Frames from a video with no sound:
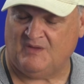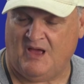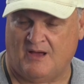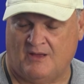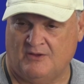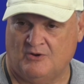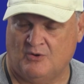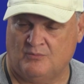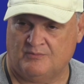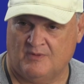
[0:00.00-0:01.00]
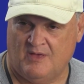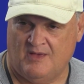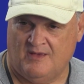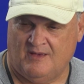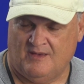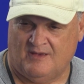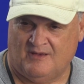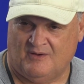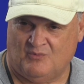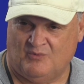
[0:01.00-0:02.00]
Yeah, you know,
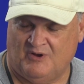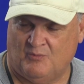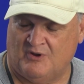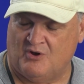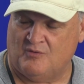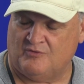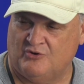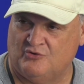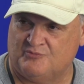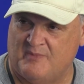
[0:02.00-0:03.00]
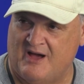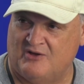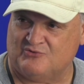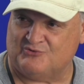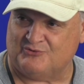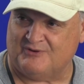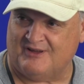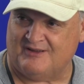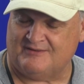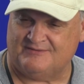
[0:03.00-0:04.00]
we didn't want to overuse Miles
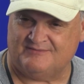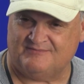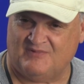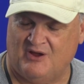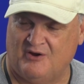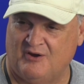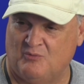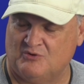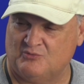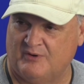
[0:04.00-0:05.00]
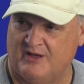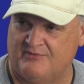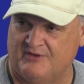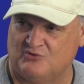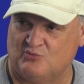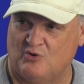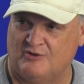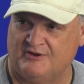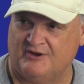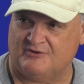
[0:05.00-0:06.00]
or Harry once we got things
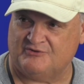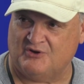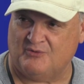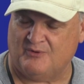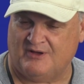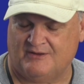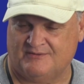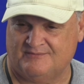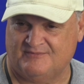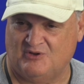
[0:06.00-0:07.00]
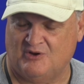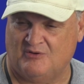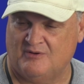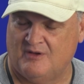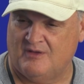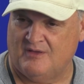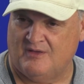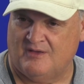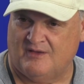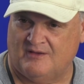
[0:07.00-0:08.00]
rolling there, so you know,
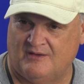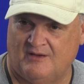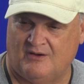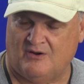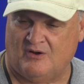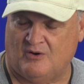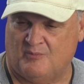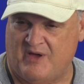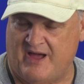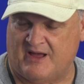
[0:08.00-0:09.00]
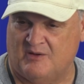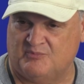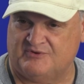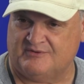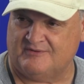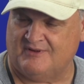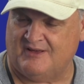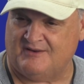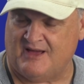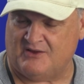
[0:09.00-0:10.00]
our
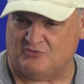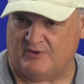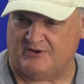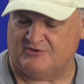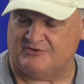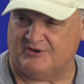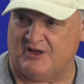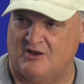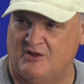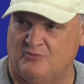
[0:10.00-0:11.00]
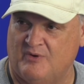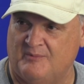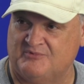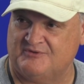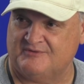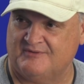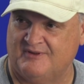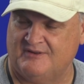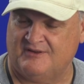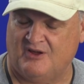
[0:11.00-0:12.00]
backups, Nigel Henderson got a lot of reps
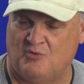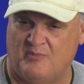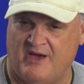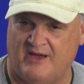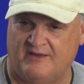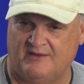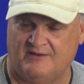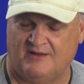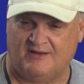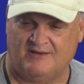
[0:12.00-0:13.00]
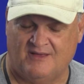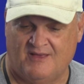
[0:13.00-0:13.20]
at tailback, and